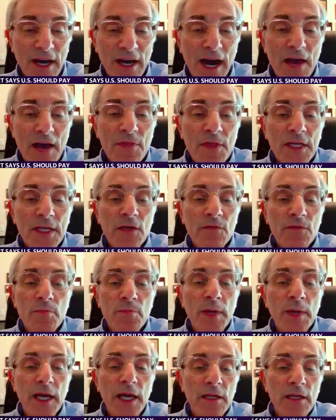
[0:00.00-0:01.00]
I think if you
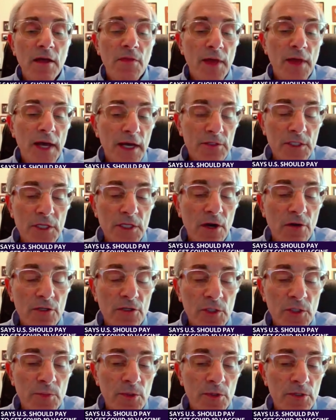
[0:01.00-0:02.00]
paid
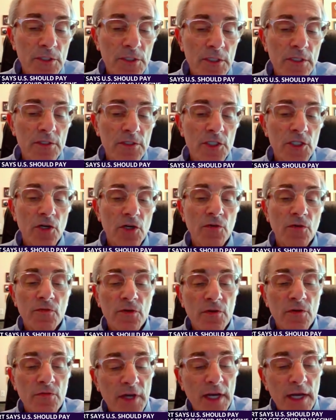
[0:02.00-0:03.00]
$1,000 a person, so
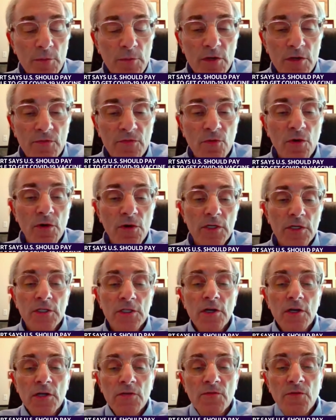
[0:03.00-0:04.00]
for a family of four, you're
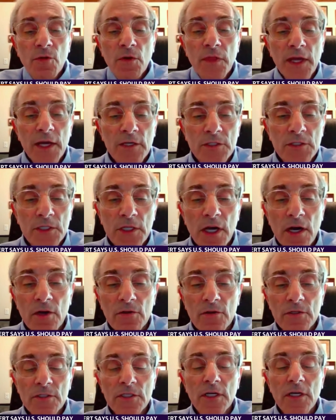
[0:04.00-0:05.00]
talking
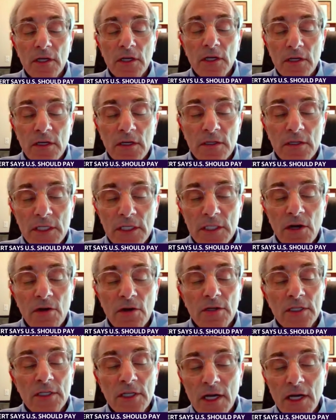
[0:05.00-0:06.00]
$4,000, in these
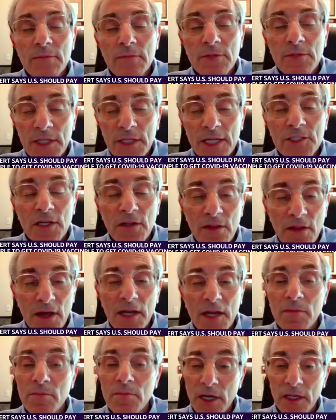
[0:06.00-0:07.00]
hard times, that's a
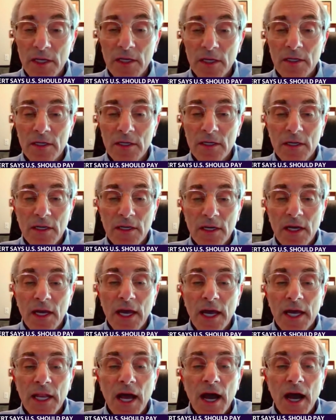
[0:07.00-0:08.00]
lot of money.
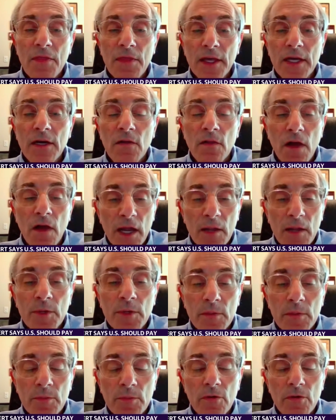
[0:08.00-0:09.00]
And I think a lot of
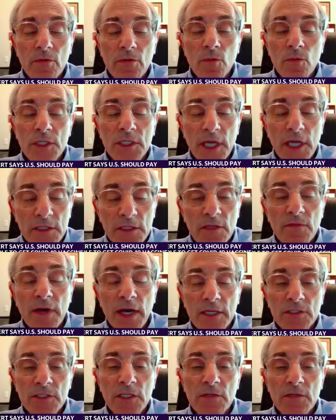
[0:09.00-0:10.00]
people would take the
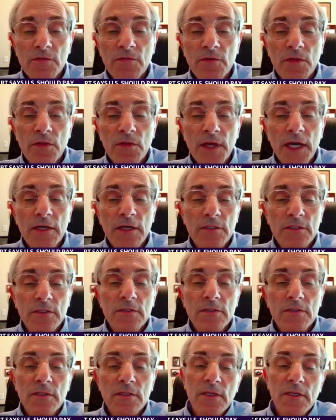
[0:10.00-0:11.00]
vaccine for $1,000.
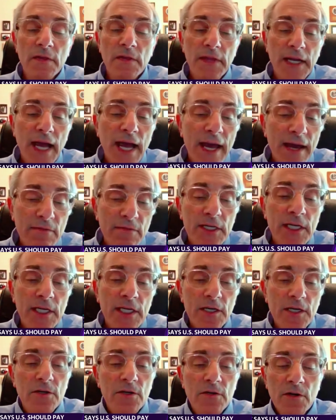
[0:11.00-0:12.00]
And I have a
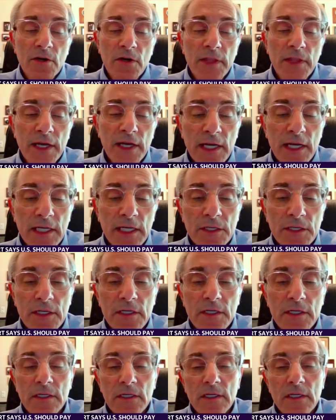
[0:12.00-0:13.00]
kicker on that idea.
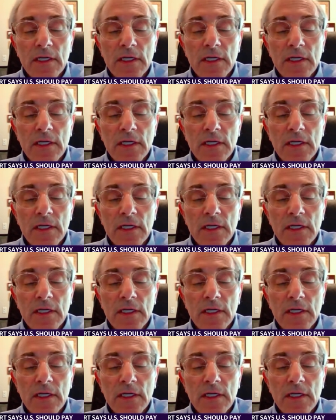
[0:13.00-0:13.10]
